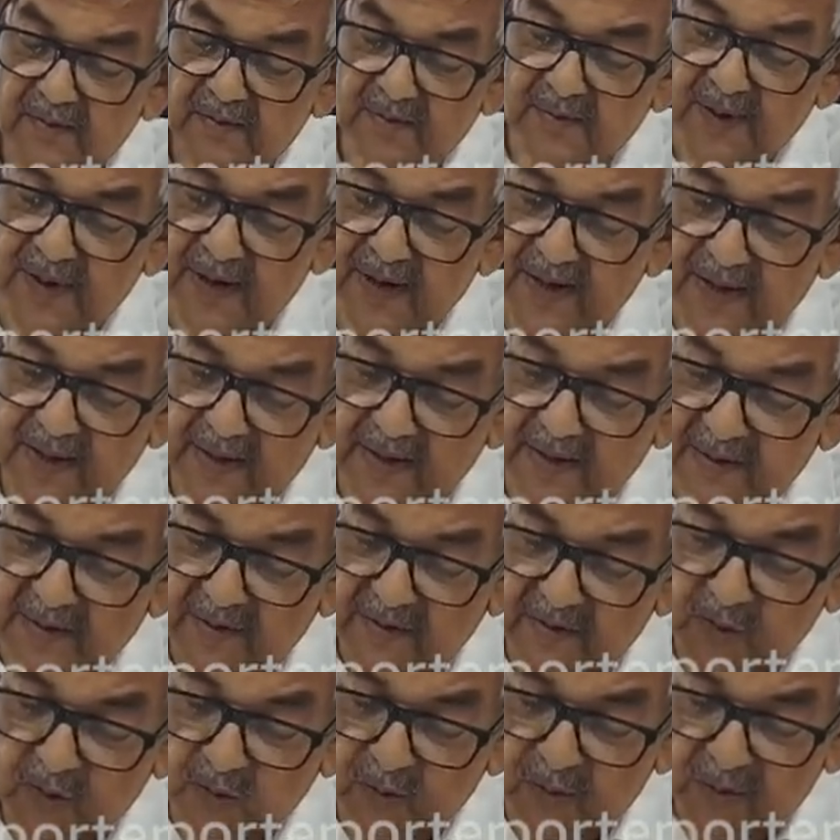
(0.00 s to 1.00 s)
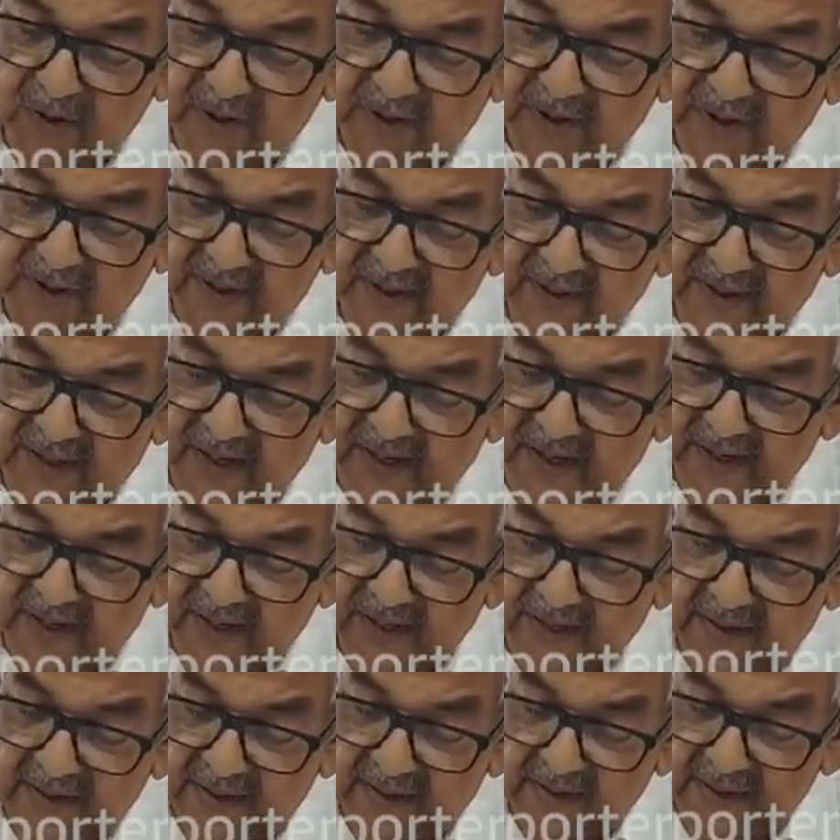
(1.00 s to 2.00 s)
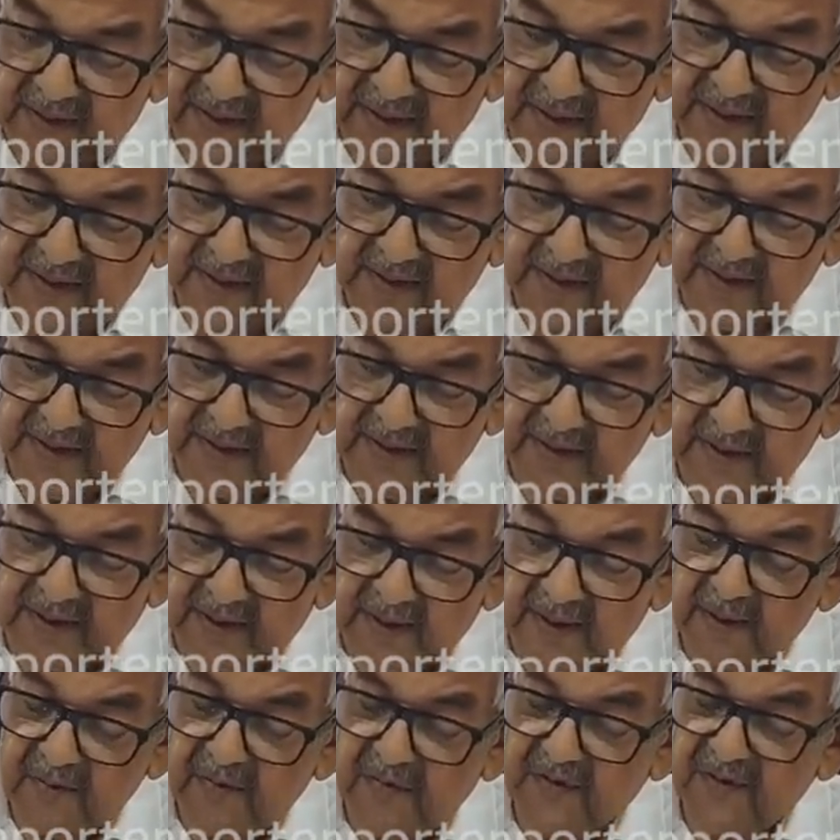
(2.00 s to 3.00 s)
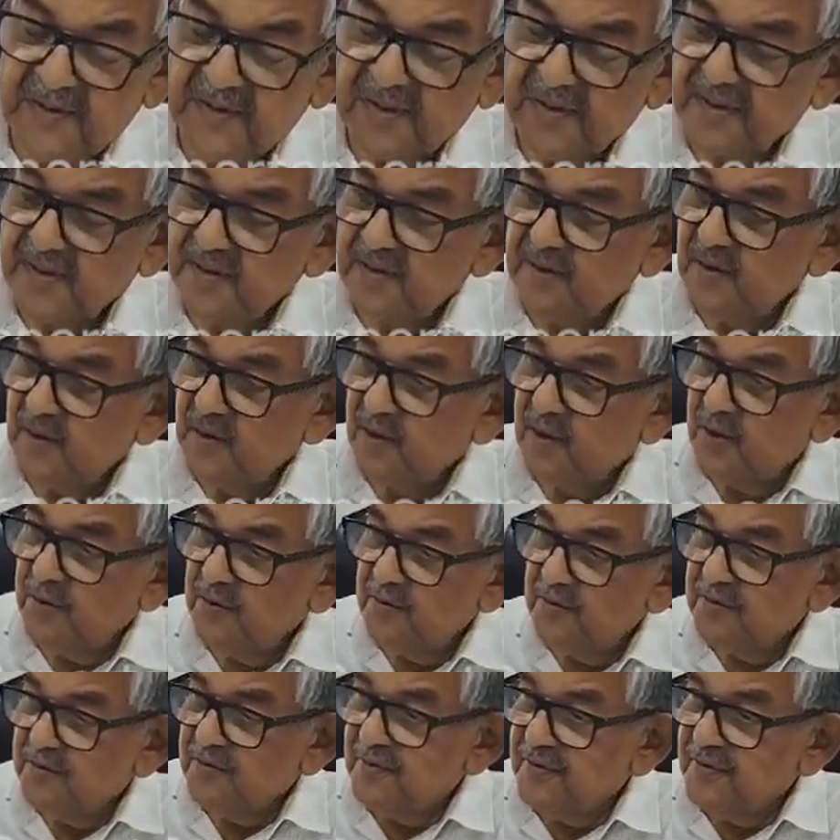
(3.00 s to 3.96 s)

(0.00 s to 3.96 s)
I had a review meeting regarding the lifts of